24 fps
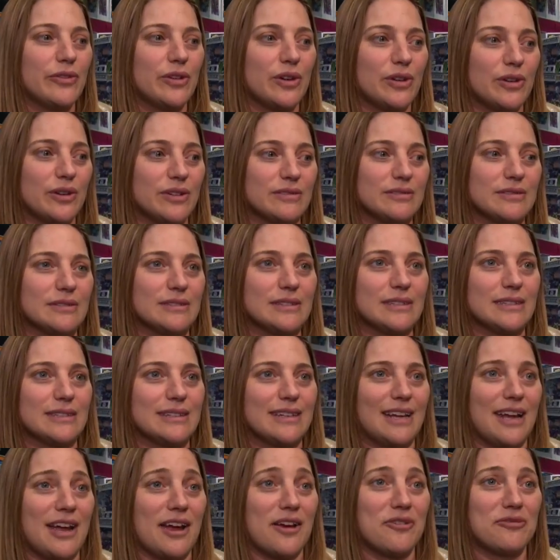got
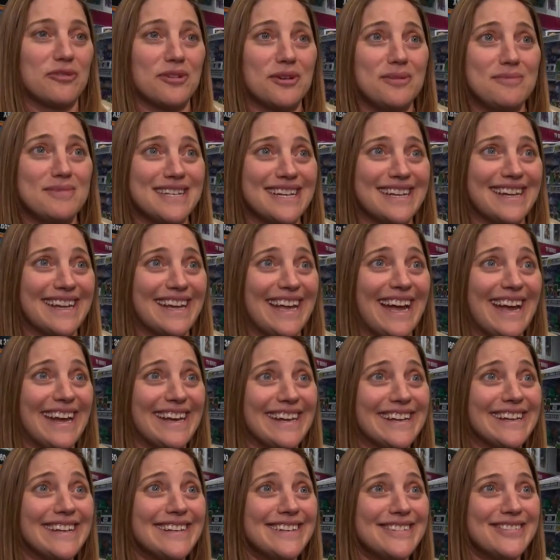a room
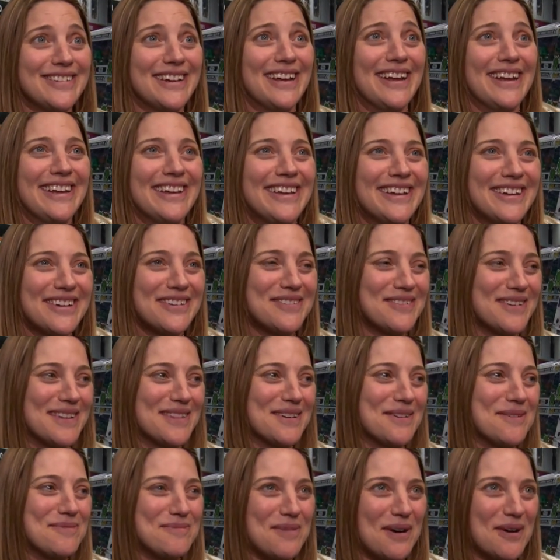dedicated with
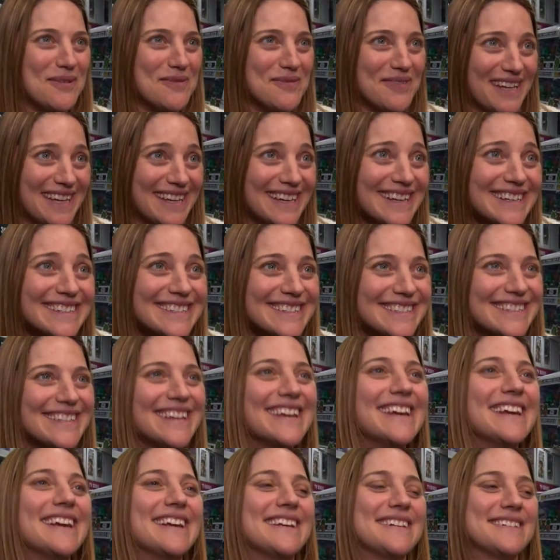all pop figures.
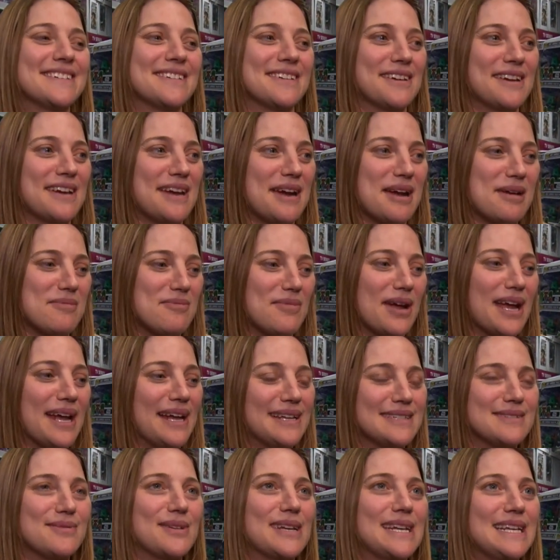So um, my
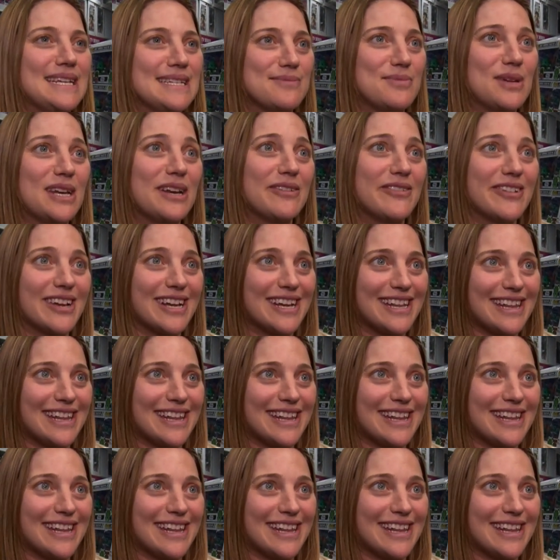husband, he's a bit of a